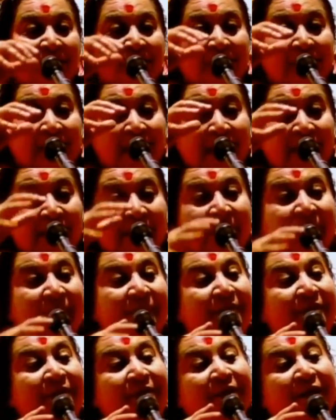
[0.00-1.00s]
that
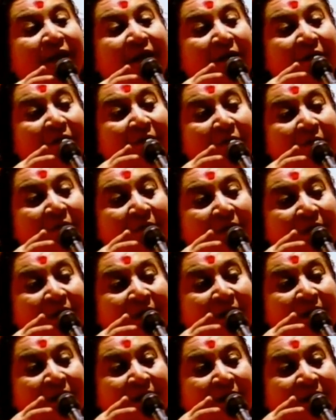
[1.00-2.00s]
is the time,
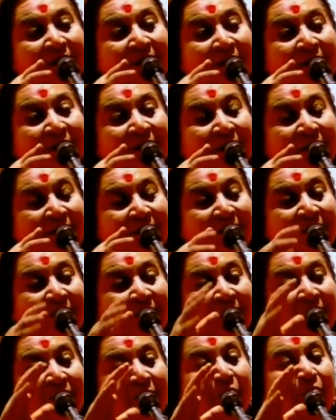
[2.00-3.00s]
is
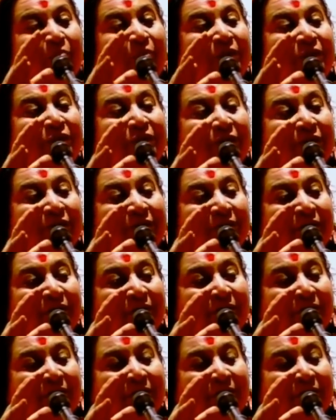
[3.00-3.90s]
the completion